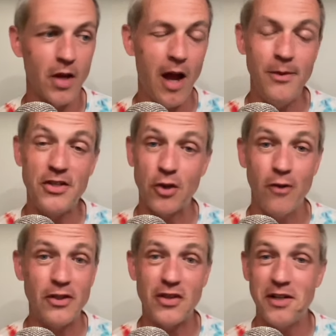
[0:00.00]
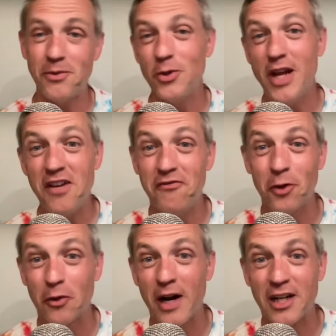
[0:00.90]
I mean, Slovis led him to an eight and
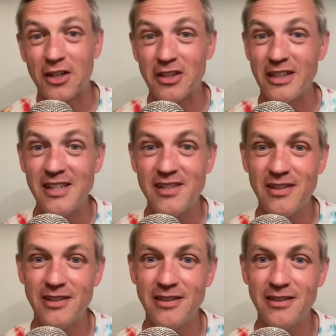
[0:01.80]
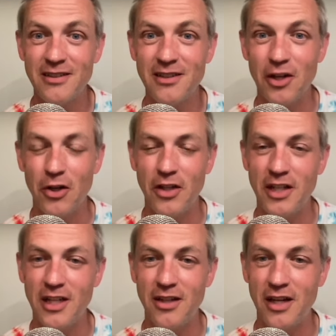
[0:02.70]
four record at least, you know, in,
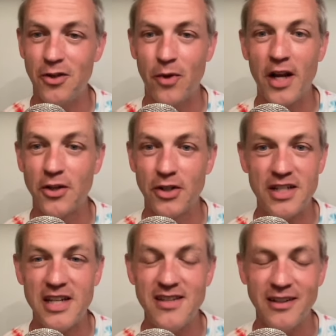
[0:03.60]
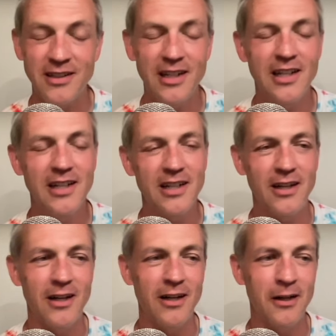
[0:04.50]
in the in the regular season,
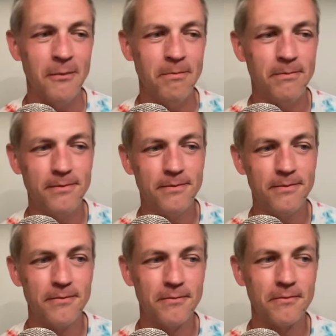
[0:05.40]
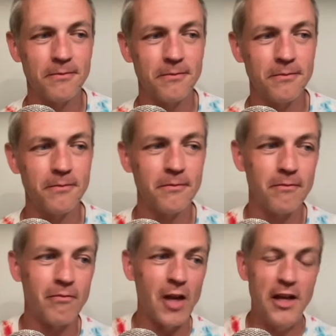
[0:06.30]
um,
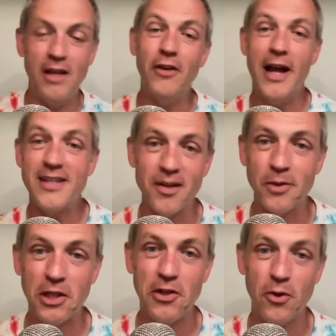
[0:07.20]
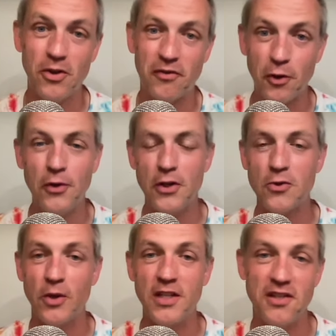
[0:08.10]
and even had something to do with a few of
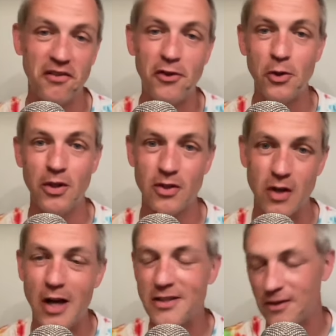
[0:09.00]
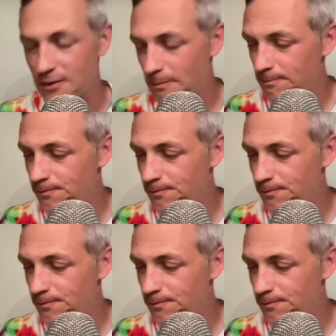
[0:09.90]
those wins and a few of those losses.